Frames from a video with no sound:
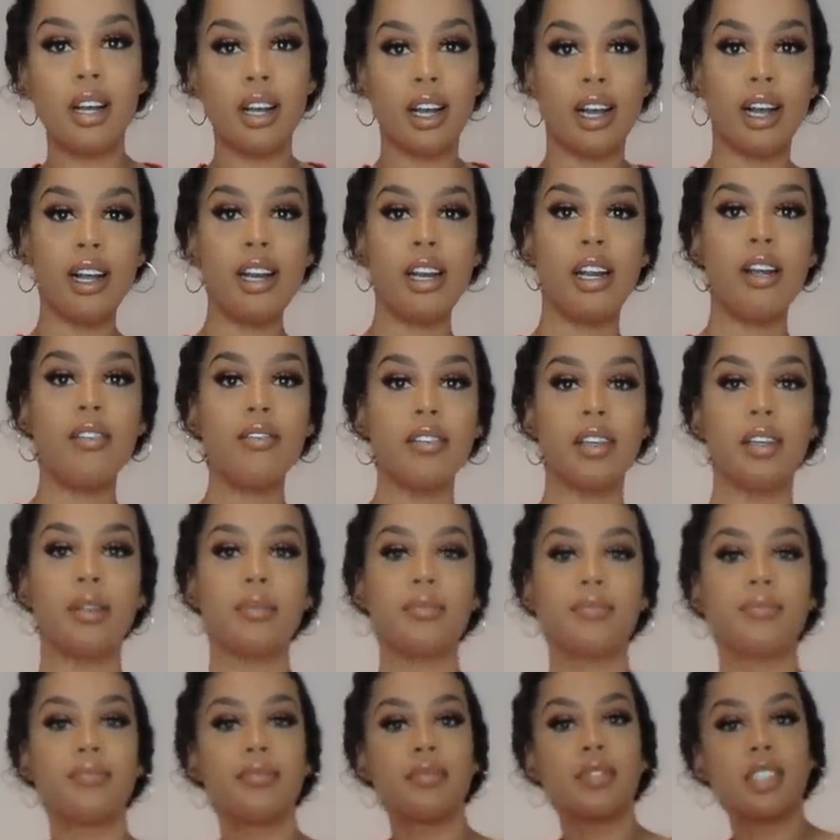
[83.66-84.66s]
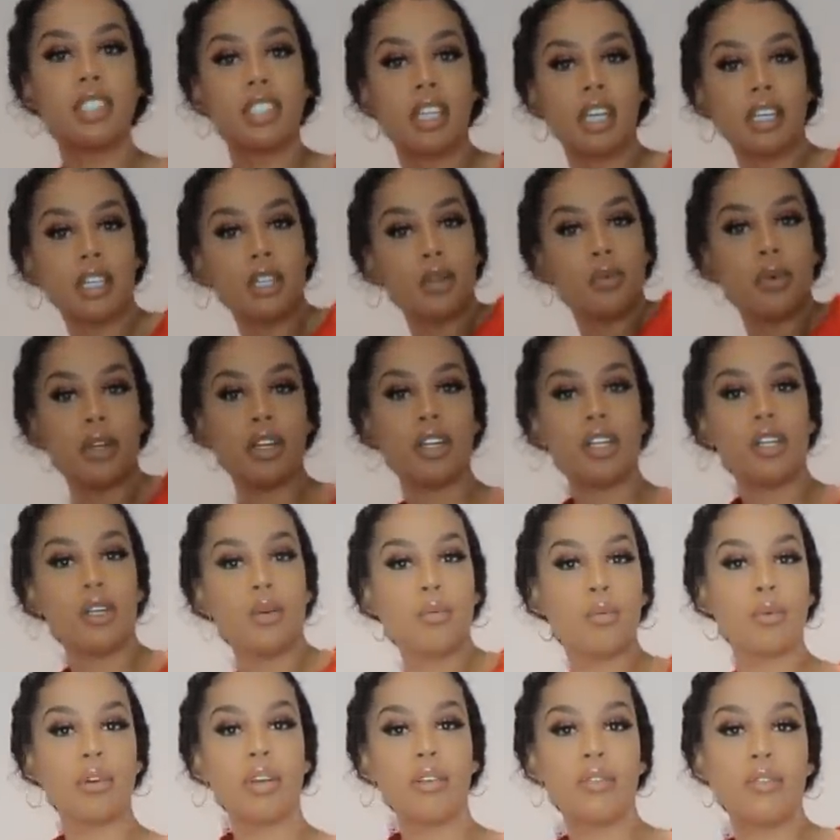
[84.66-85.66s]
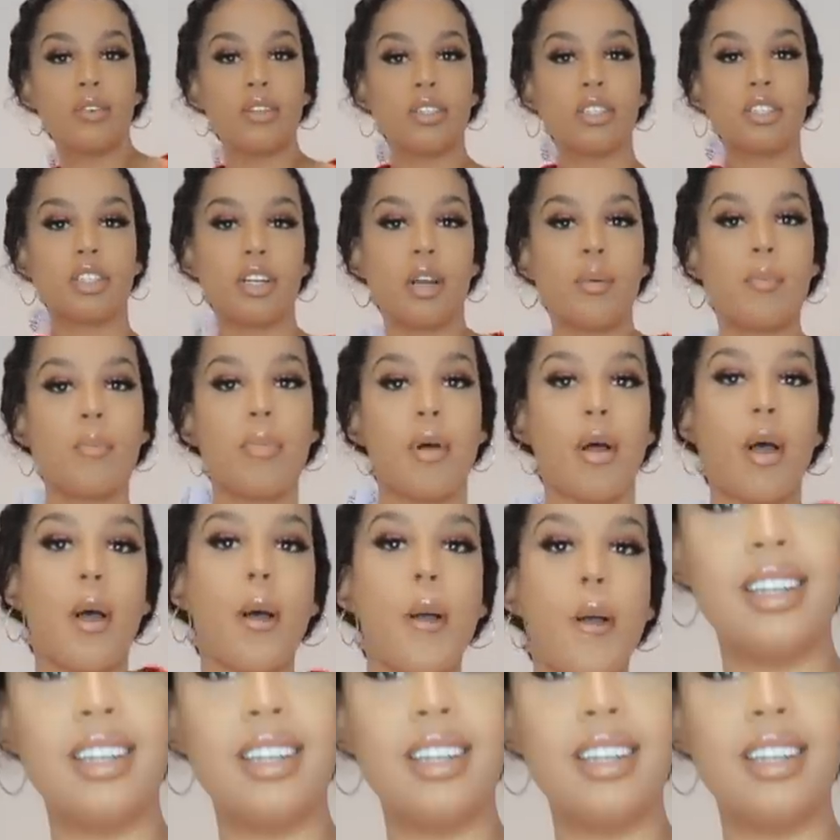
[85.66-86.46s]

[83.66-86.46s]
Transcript: I love it. It's like you're wearing your boyfriend's jumper.